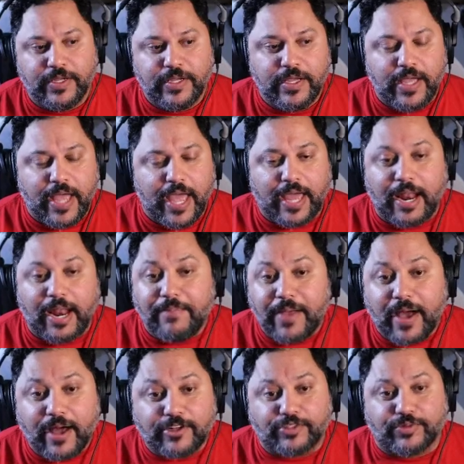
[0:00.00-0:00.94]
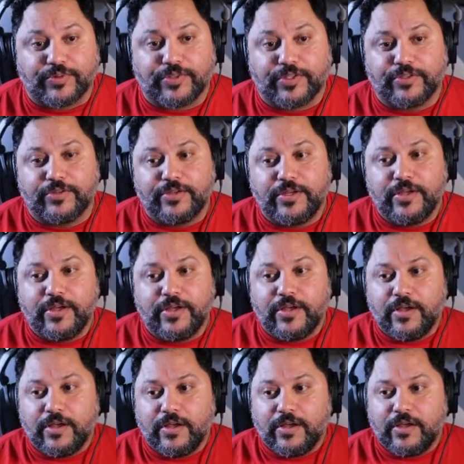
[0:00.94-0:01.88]
And I'll be honest with you,
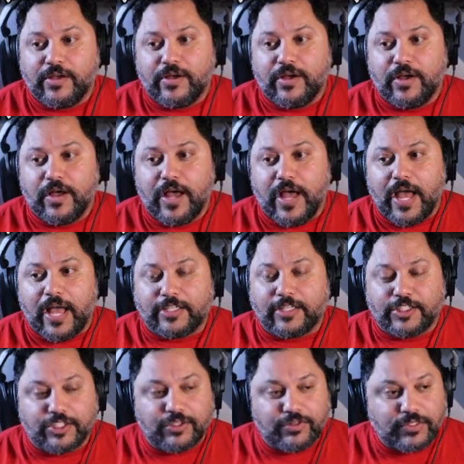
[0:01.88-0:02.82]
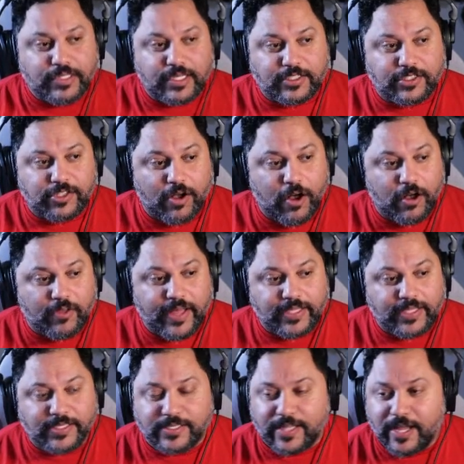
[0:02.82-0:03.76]
as soon as I saw all that
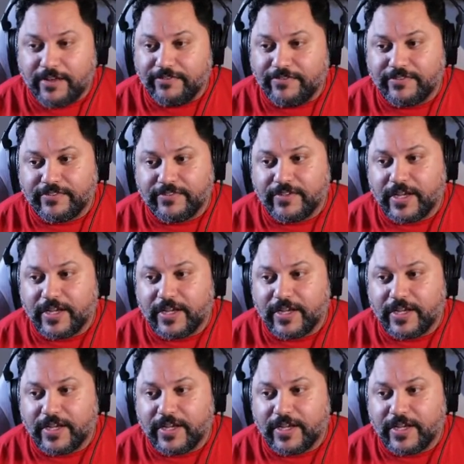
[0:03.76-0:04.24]
stuff,